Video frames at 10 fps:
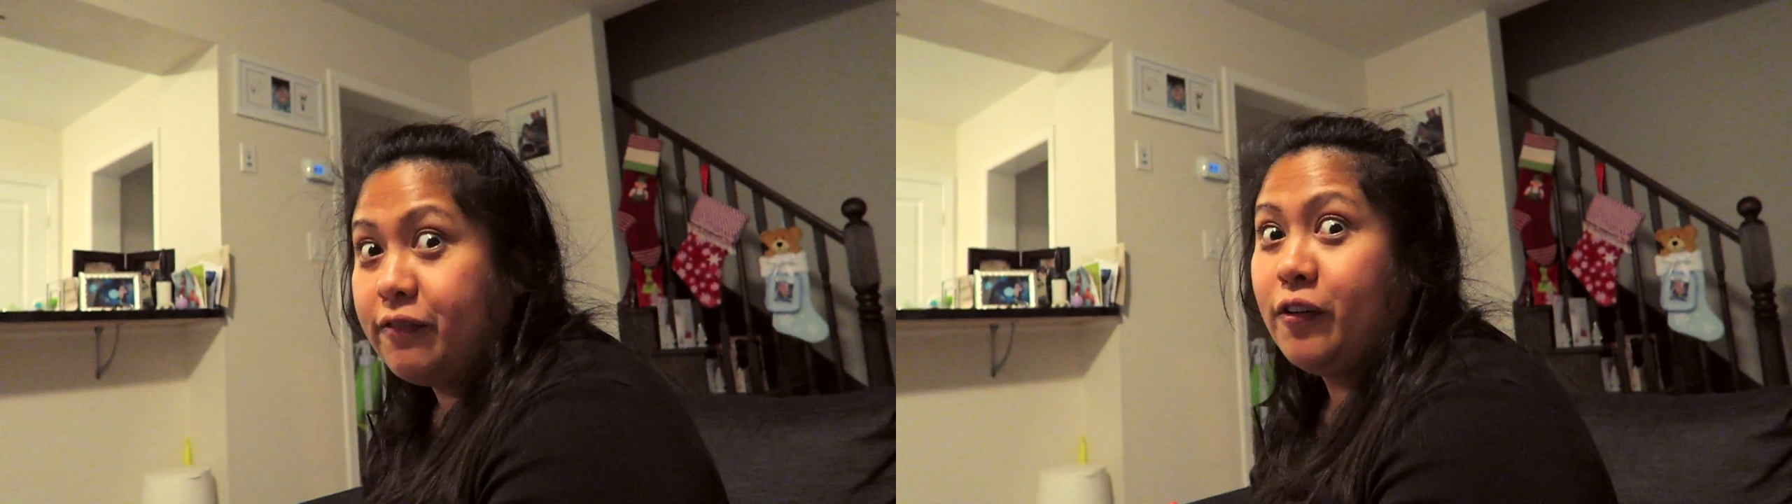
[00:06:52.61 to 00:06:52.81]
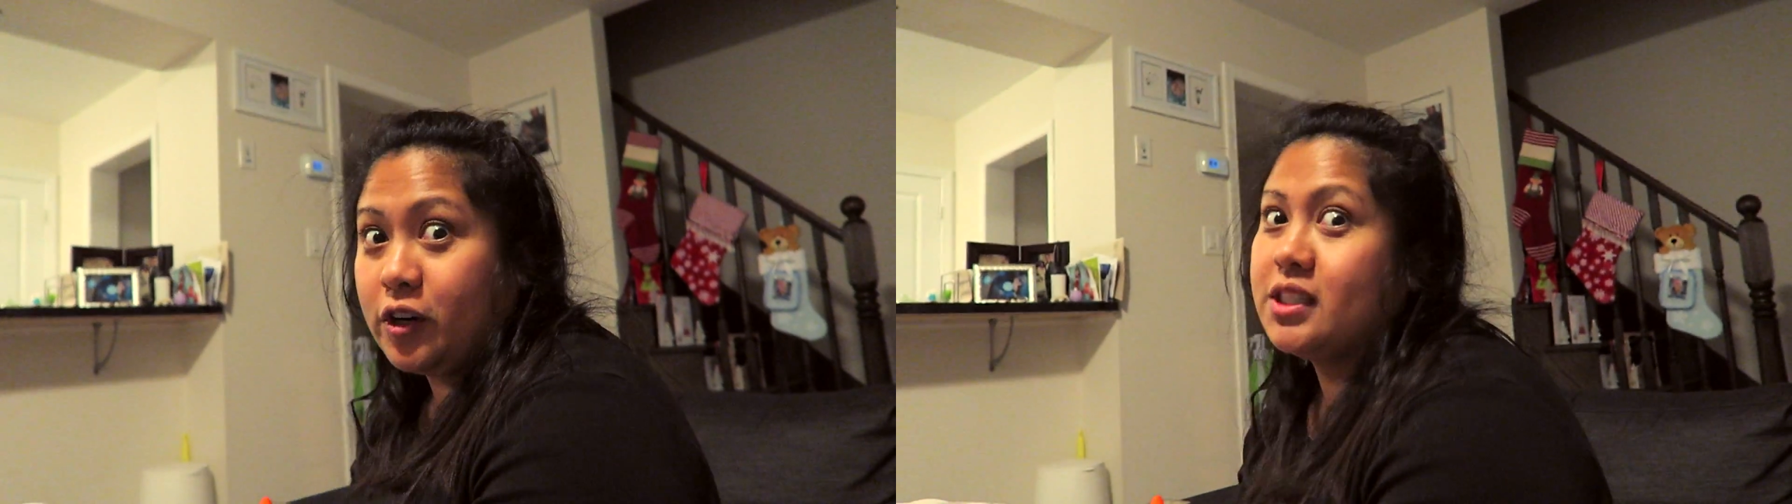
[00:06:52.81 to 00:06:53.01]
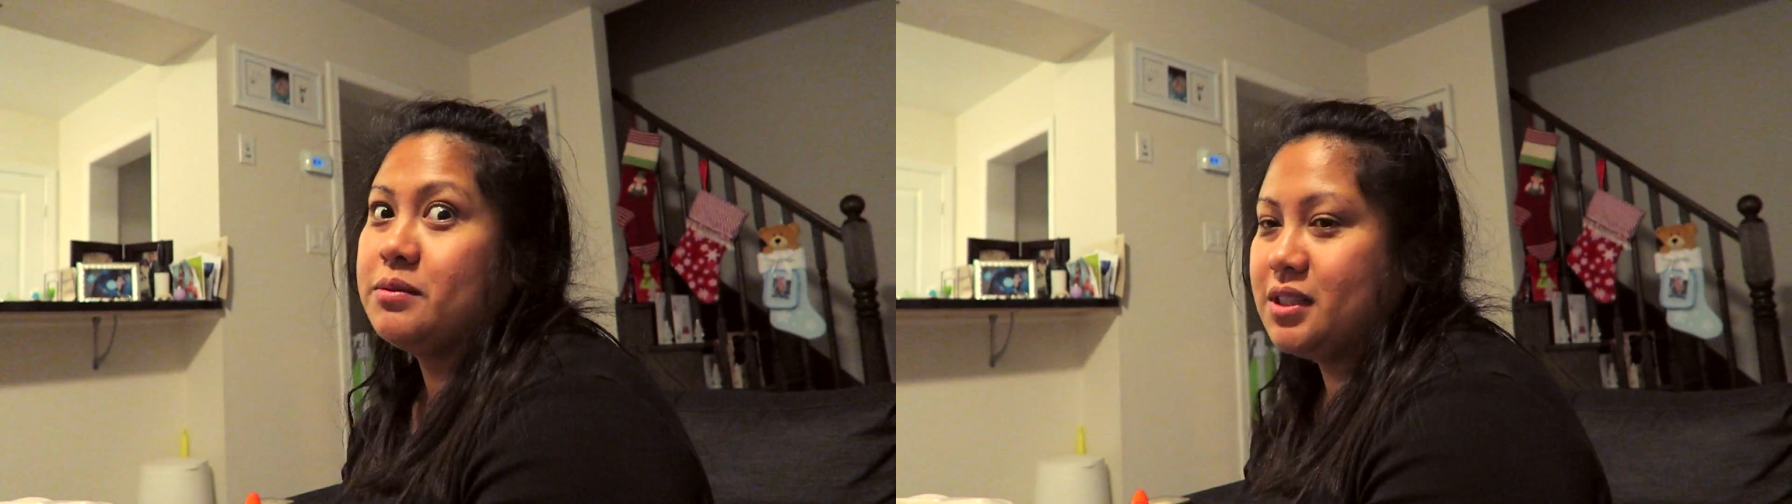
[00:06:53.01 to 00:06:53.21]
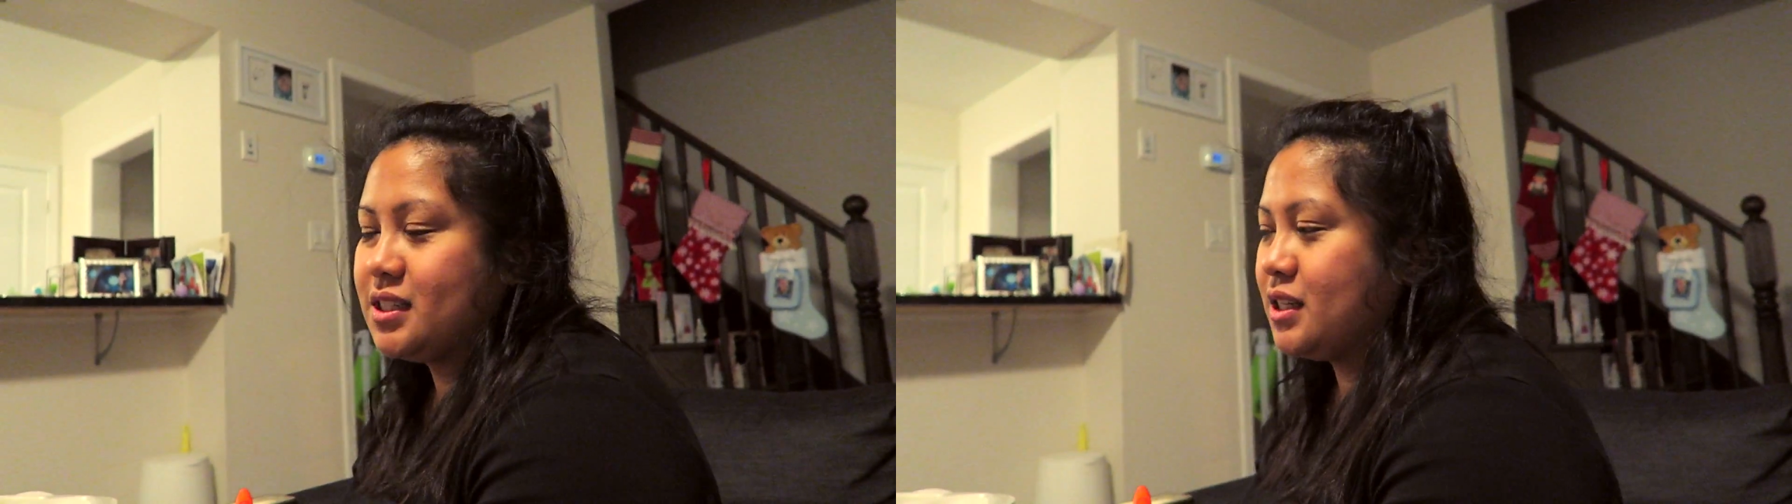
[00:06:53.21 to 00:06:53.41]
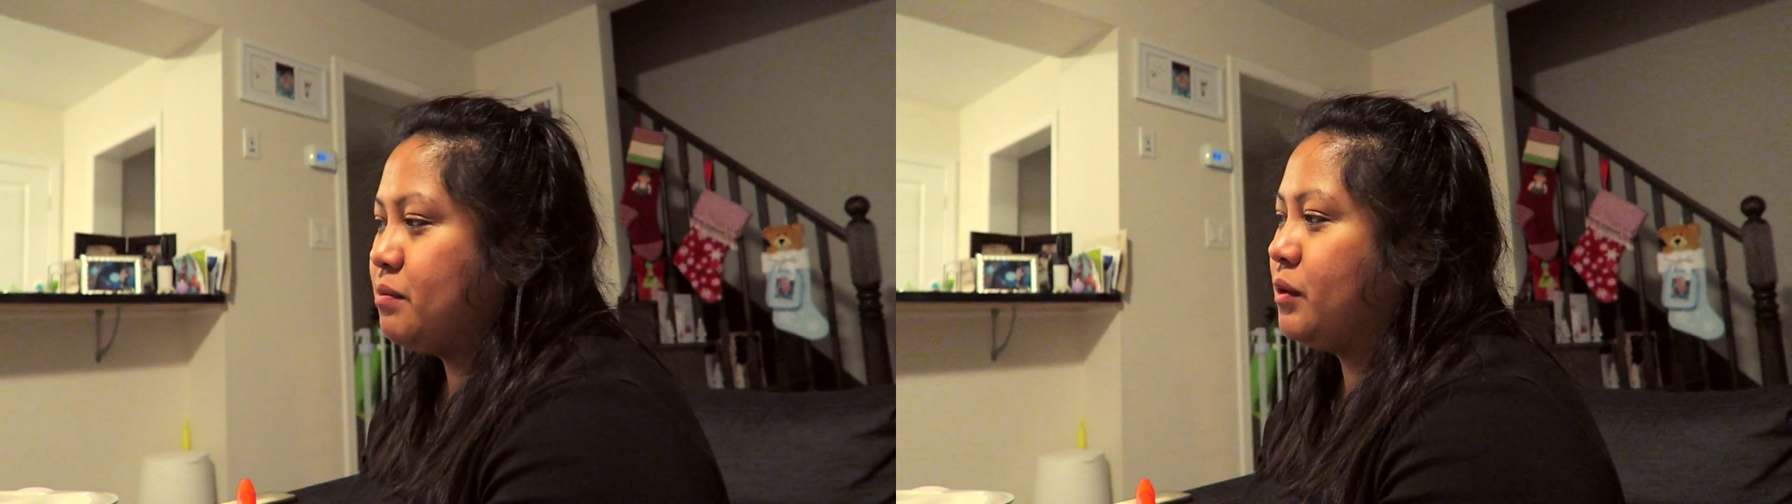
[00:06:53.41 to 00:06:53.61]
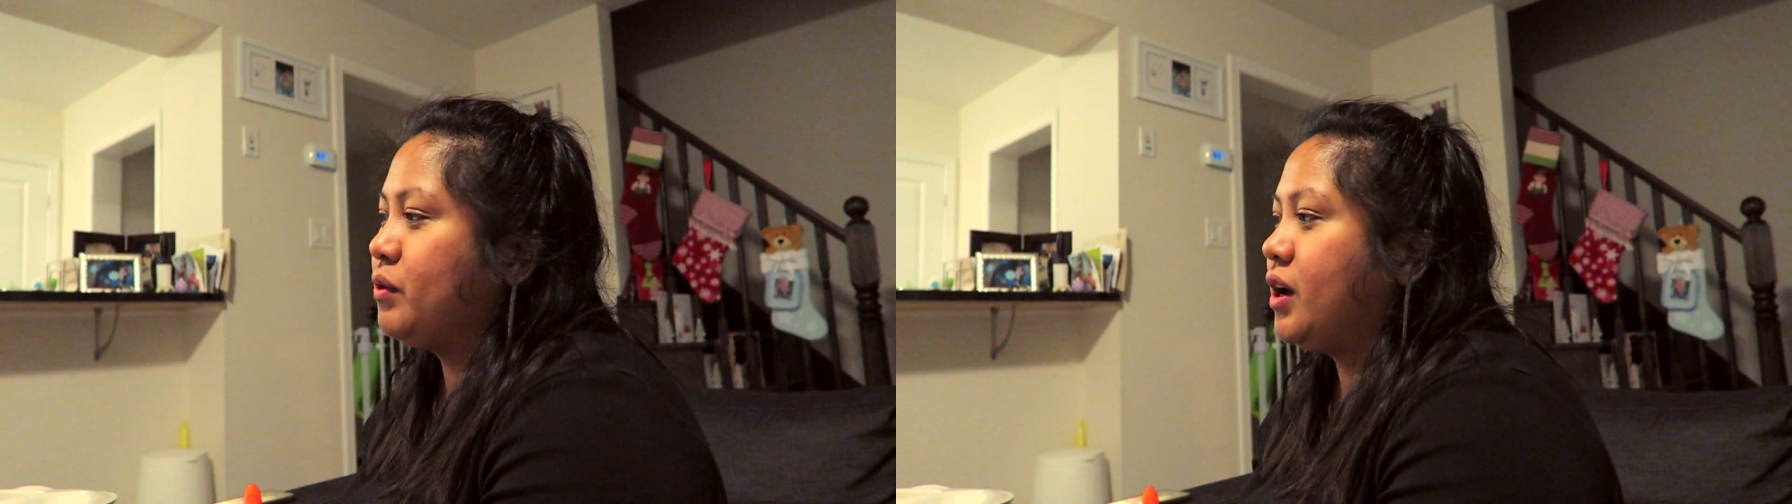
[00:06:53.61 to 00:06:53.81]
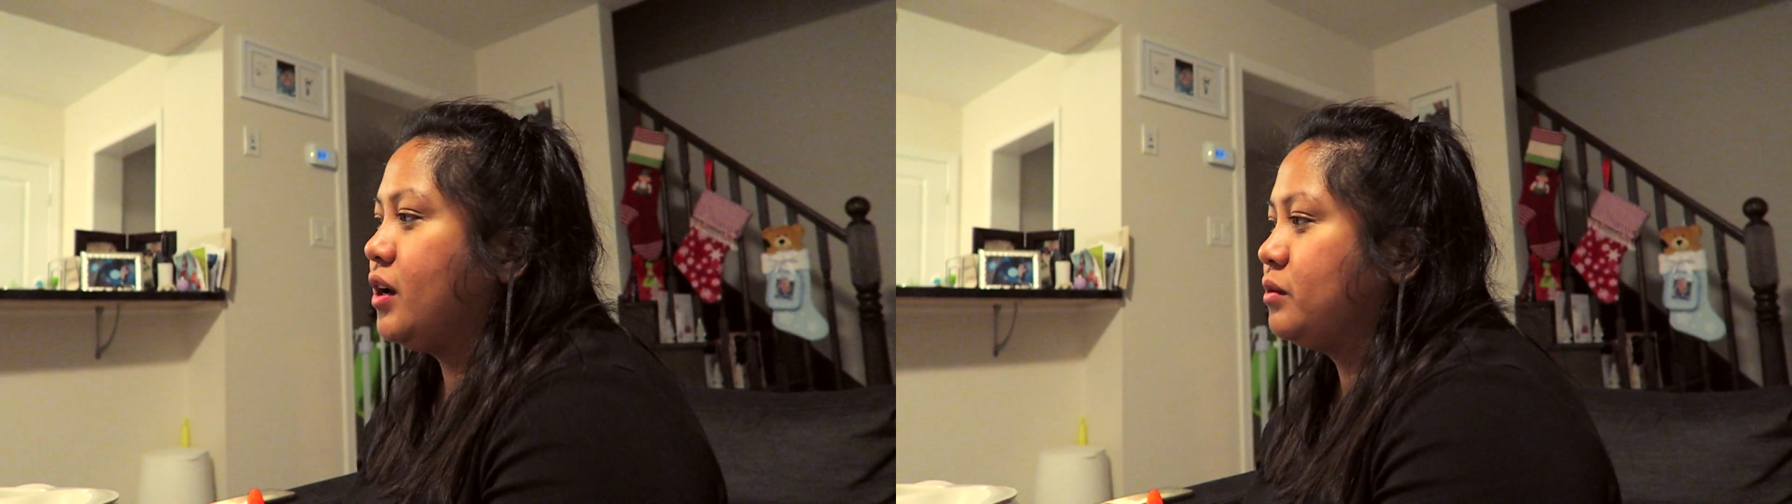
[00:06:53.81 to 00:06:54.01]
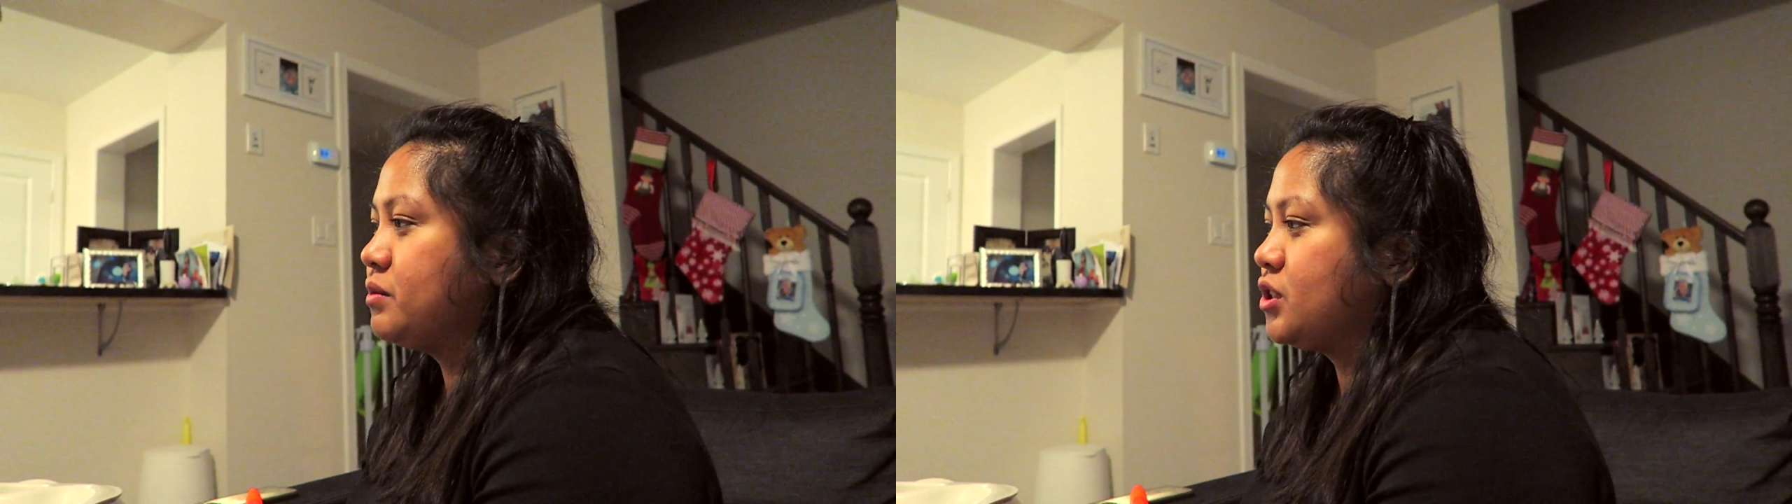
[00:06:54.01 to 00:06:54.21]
force him to sleep when we got home.